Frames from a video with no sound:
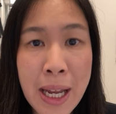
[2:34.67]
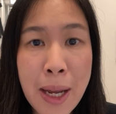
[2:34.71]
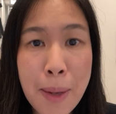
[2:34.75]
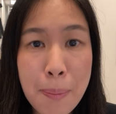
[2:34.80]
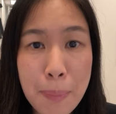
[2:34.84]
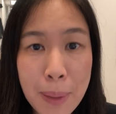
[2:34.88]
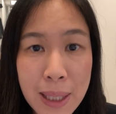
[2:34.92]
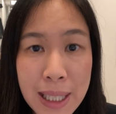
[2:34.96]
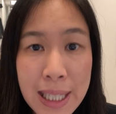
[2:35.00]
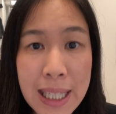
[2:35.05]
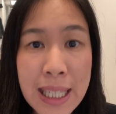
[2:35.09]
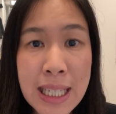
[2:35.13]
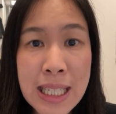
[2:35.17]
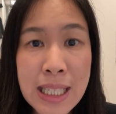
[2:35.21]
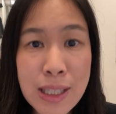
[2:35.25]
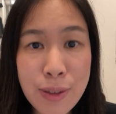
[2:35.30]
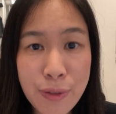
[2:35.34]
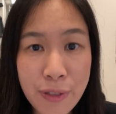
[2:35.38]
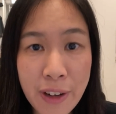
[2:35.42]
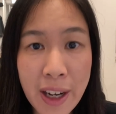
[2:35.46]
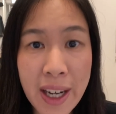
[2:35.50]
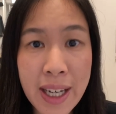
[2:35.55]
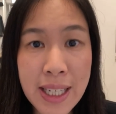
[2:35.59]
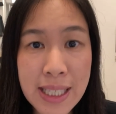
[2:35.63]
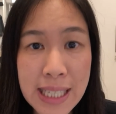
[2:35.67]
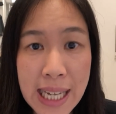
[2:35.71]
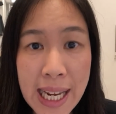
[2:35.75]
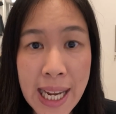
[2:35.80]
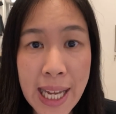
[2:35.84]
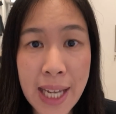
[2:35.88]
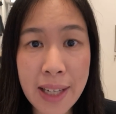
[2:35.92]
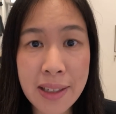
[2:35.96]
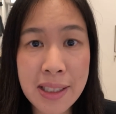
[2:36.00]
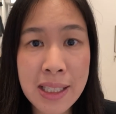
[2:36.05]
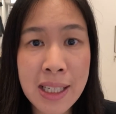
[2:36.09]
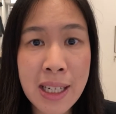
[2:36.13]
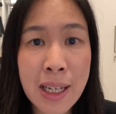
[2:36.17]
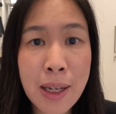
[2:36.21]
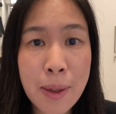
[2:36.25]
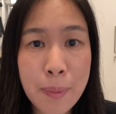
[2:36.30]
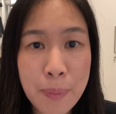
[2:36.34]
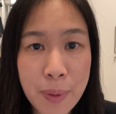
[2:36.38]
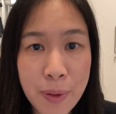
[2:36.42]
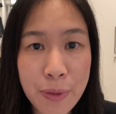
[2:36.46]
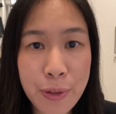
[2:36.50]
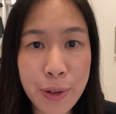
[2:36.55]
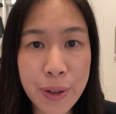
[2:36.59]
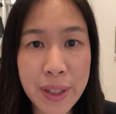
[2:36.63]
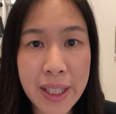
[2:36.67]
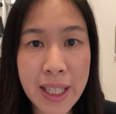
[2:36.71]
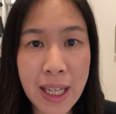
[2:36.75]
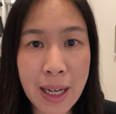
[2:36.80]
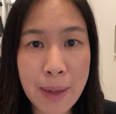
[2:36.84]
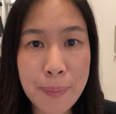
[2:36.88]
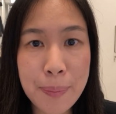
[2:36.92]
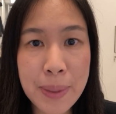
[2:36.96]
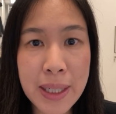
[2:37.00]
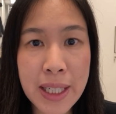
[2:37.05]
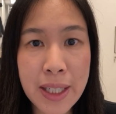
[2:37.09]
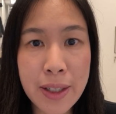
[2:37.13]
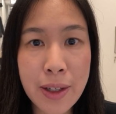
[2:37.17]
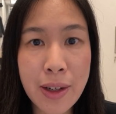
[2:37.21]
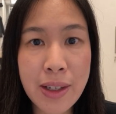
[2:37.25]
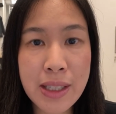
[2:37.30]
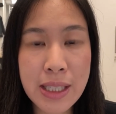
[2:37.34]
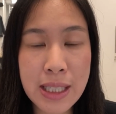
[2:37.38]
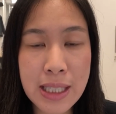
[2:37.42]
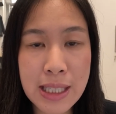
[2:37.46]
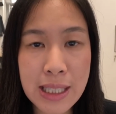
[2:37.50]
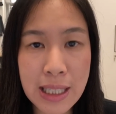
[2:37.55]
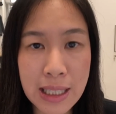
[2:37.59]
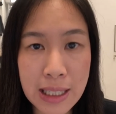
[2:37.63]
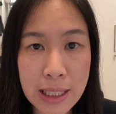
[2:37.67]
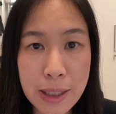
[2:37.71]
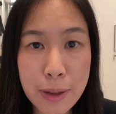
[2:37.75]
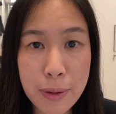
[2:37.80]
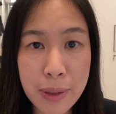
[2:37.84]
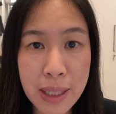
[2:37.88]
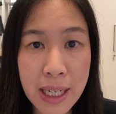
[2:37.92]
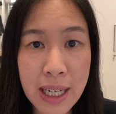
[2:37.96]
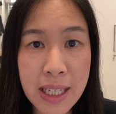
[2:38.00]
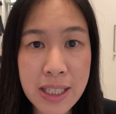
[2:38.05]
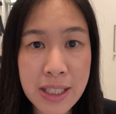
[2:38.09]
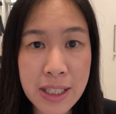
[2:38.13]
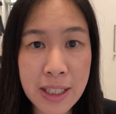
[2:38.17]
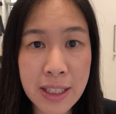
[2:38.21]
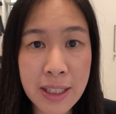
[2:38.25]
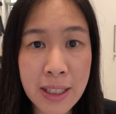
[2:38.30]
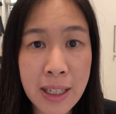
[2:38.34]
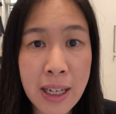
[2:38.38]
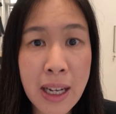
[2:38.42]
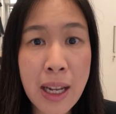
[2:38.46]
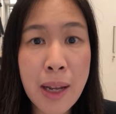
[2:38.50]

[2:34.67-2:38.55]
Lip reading: please find out before the company goes into liquidation,